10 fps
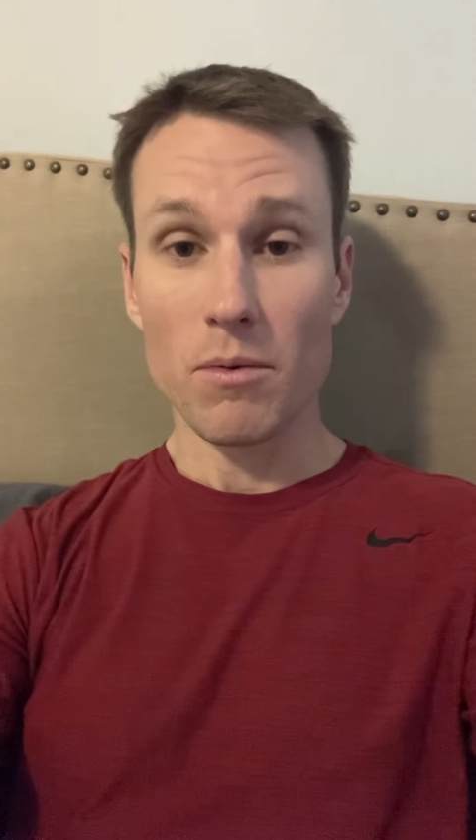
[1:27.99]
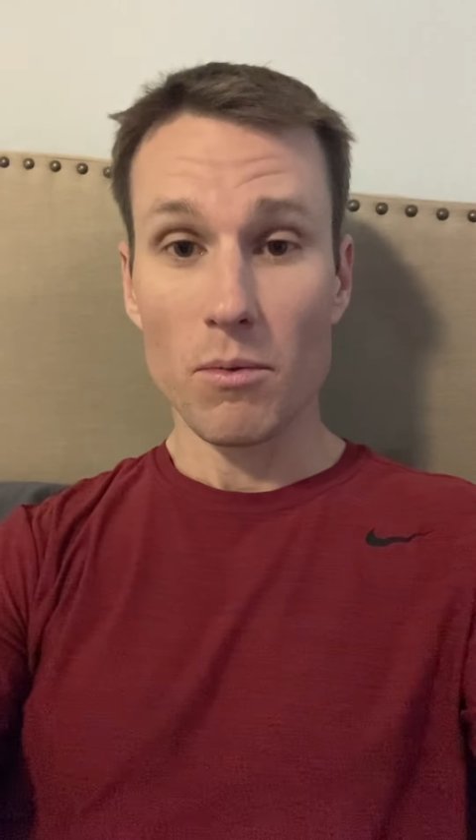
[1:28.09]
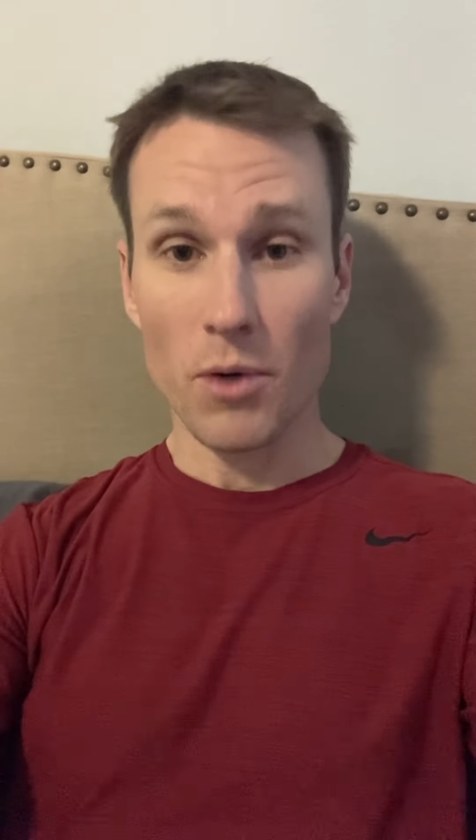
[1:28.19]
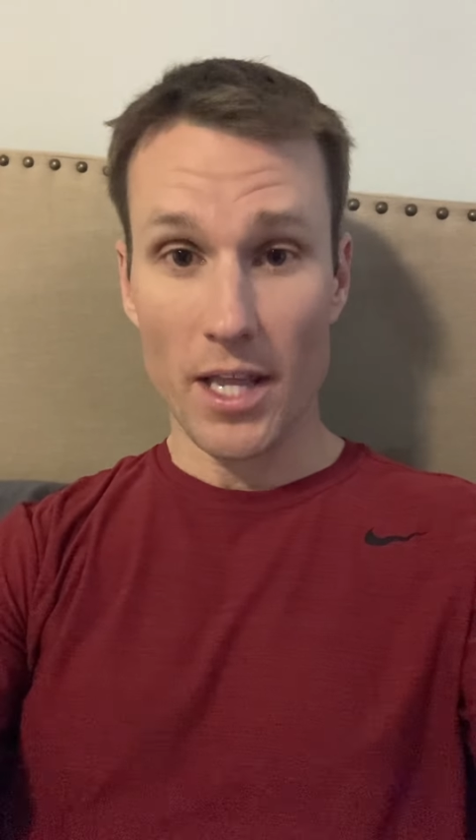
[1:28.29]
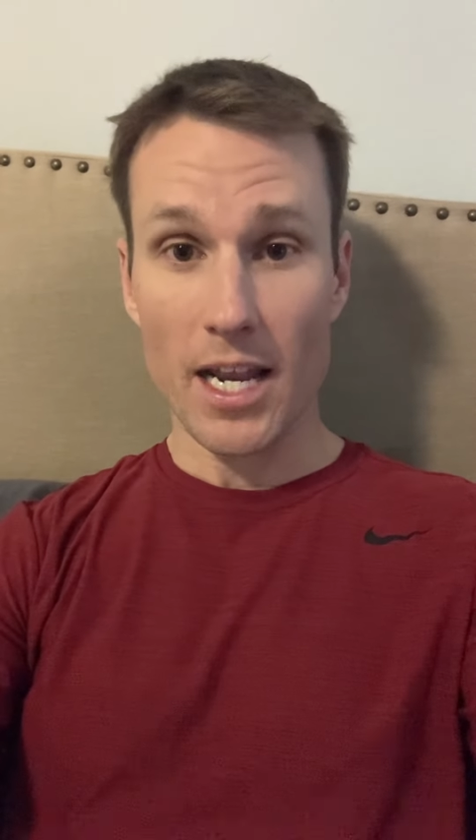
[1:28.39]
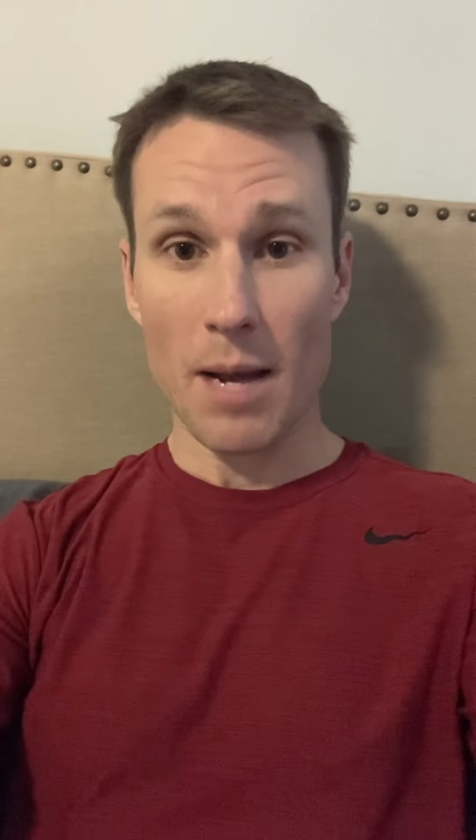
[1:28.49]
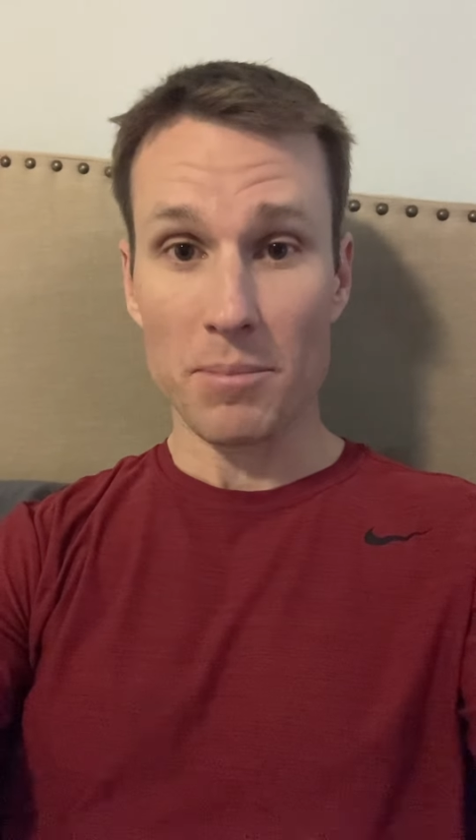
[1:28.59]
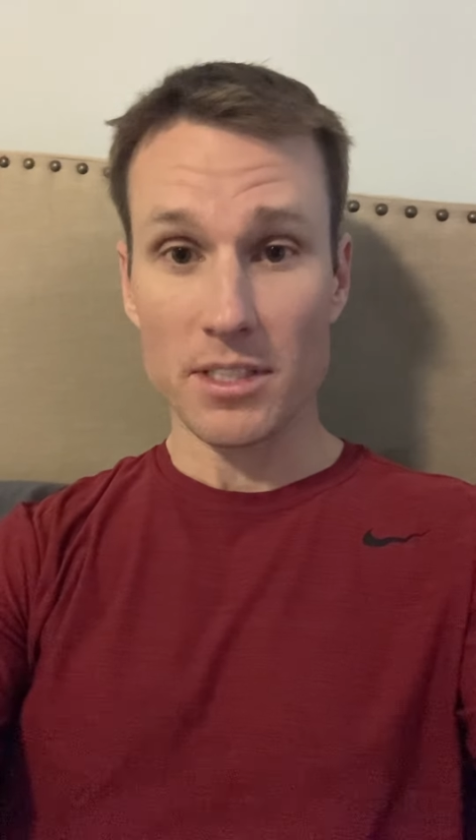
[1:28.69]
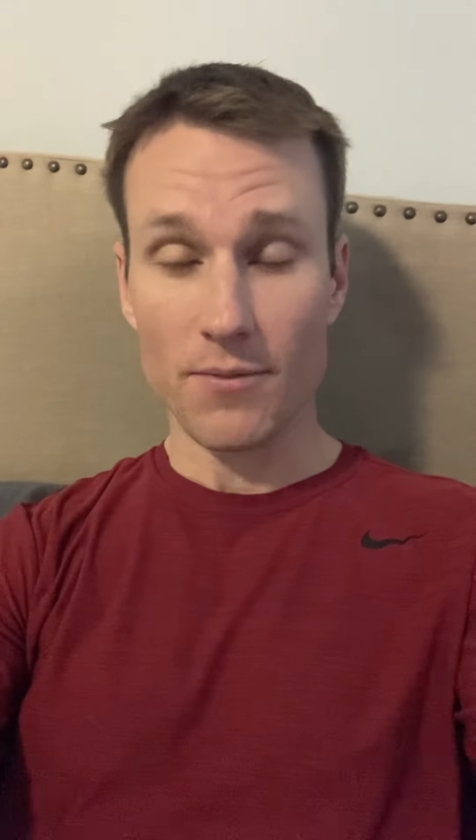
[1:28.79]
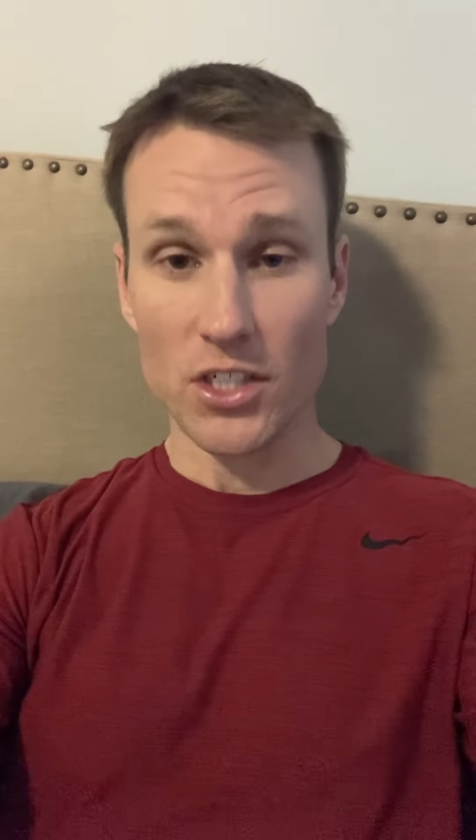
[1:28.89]
when that
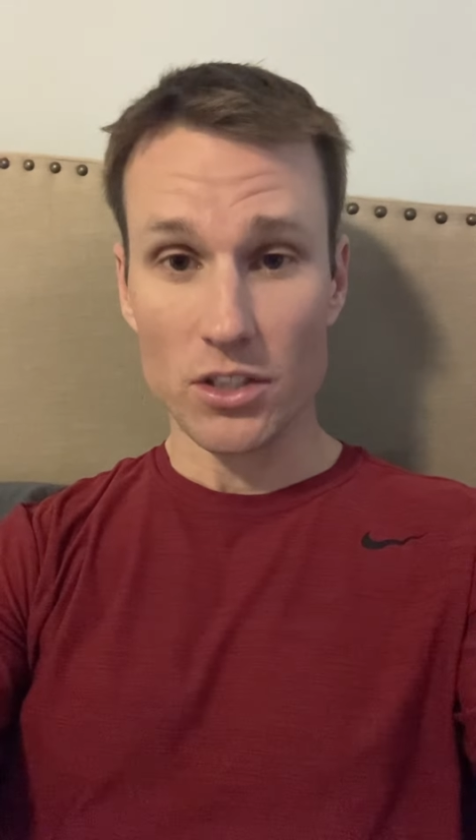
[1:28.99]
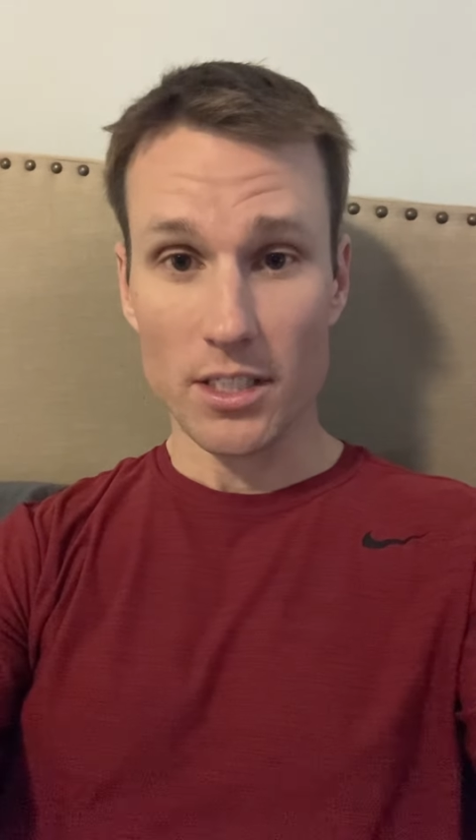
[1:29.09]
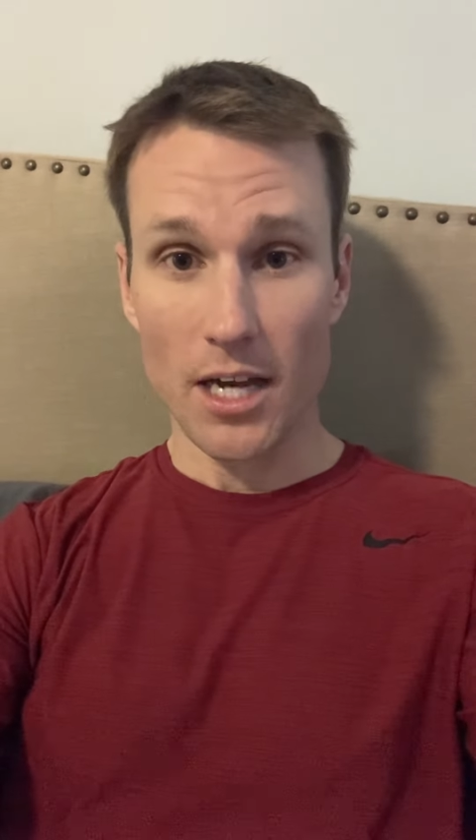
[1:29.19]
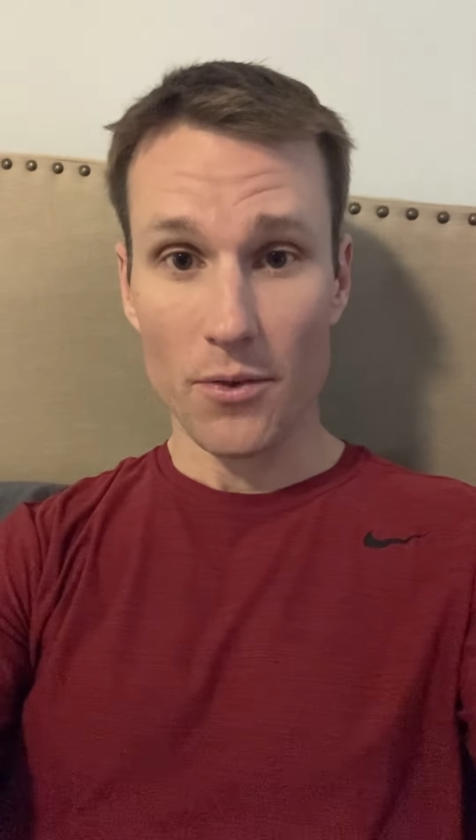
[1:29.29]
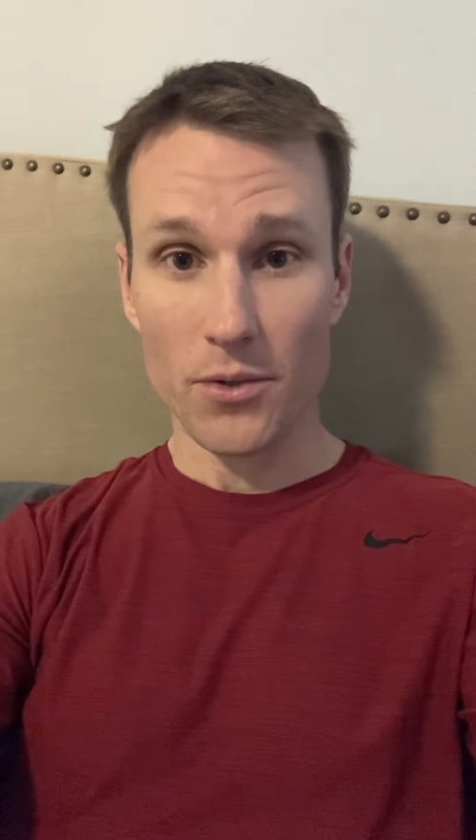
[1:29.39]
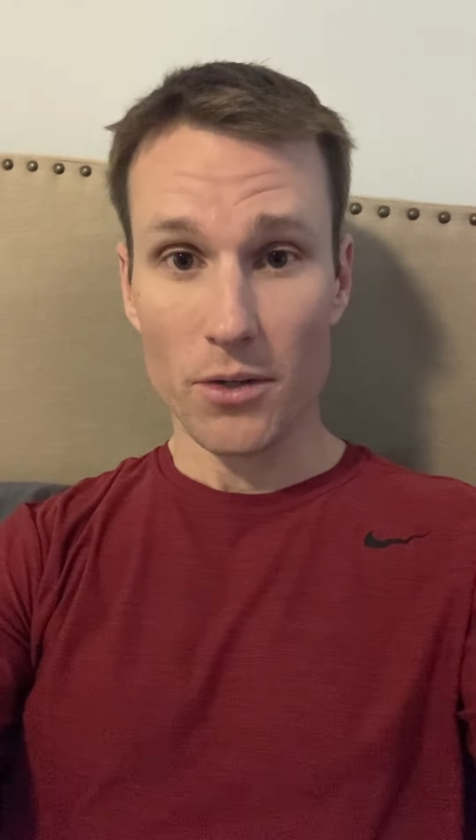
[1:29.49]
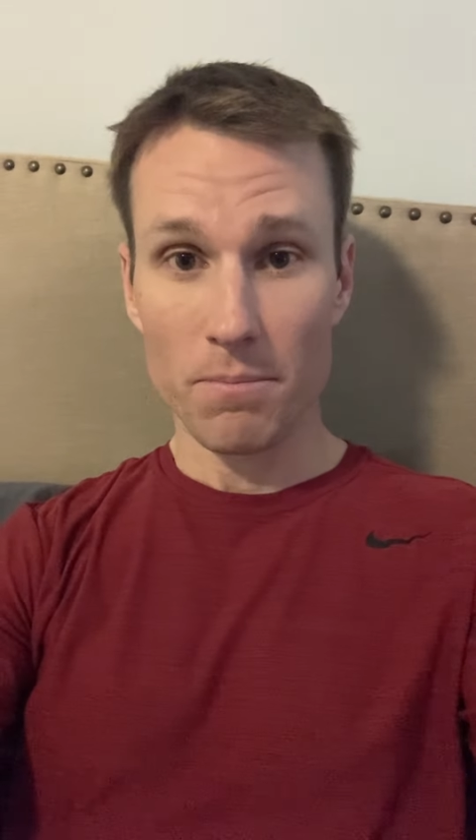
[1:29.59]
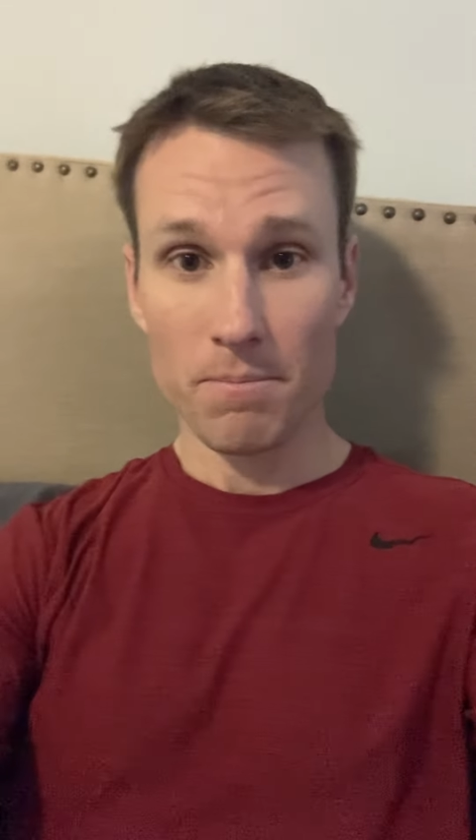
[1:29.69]
happens eventually down the road.